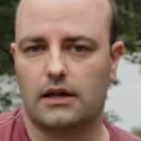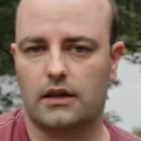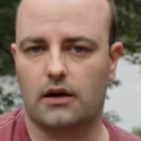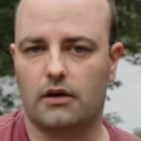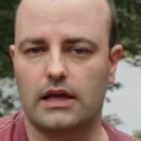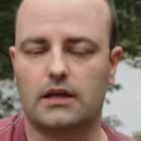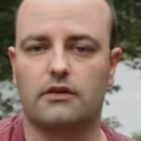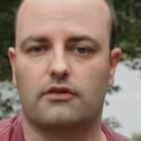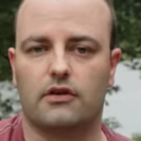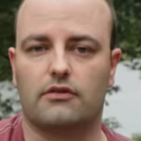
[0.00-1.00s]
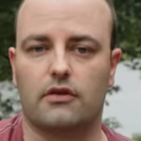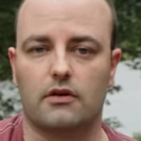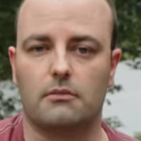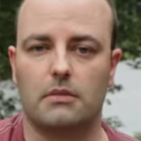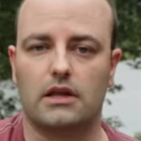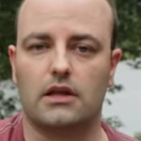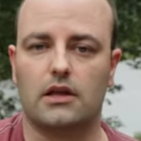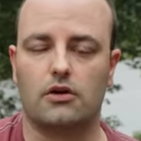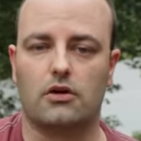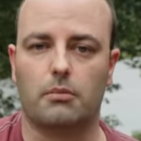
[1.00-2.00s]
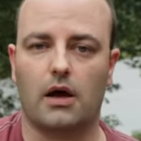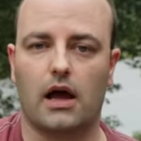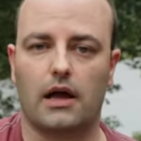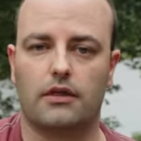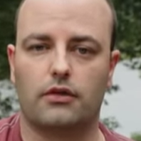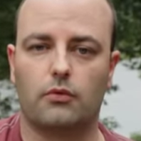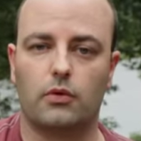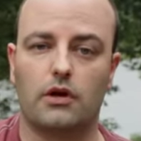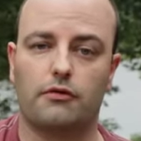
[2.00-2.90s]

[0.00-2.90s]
they're inconsistent, meaning that you could buy 3